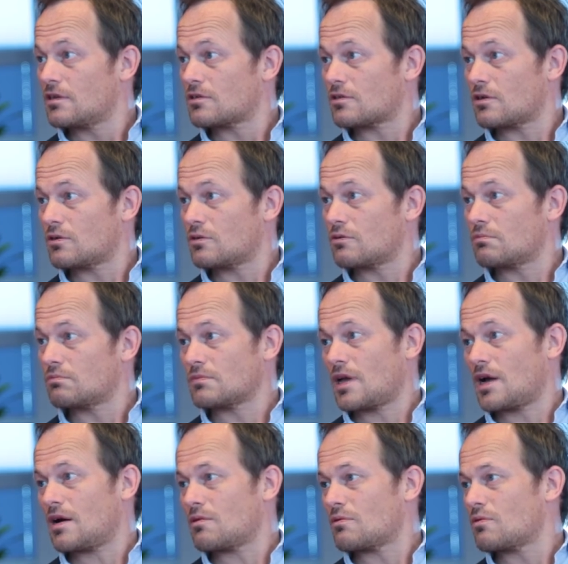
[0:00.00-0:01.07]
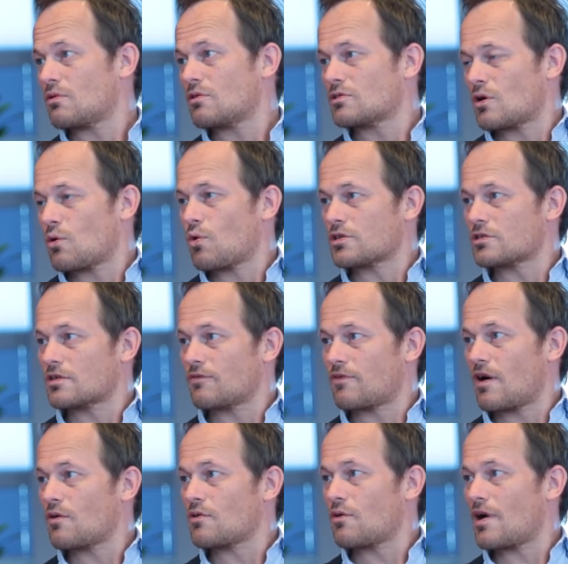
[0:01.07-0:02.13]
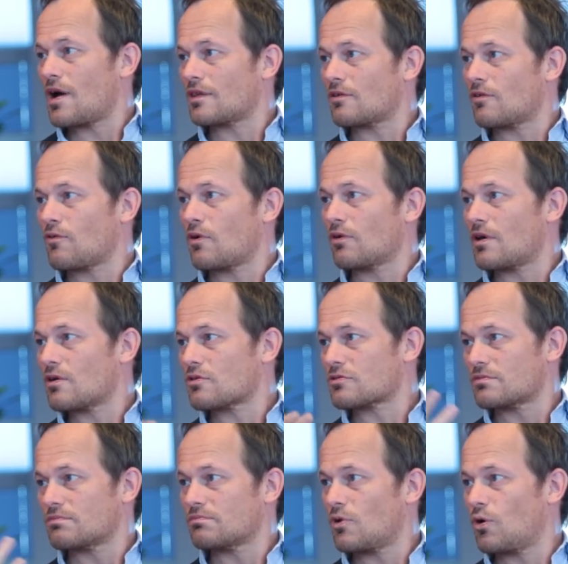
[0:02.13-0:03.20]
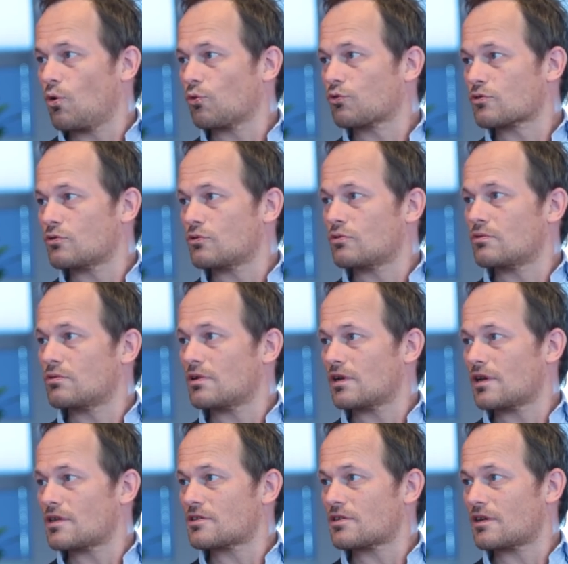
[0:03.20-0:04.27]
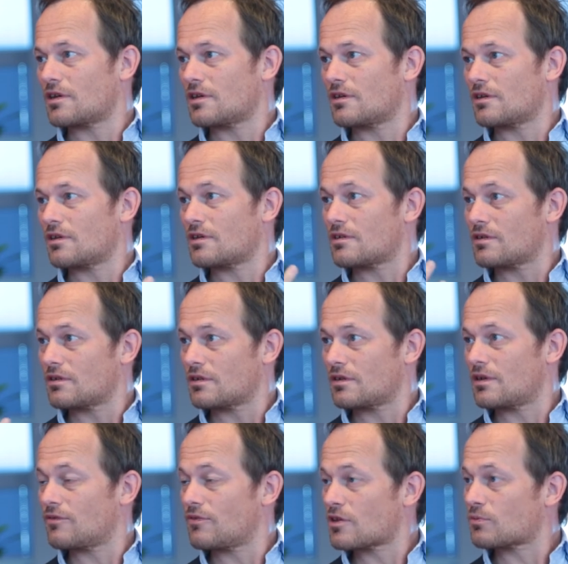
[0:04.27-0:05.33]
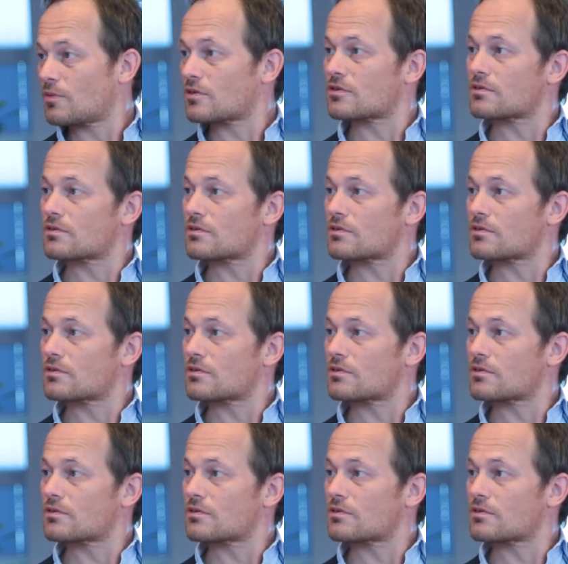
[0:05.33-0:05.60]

So yeah, so what's the value add of all those old school, let's say, uh, investments?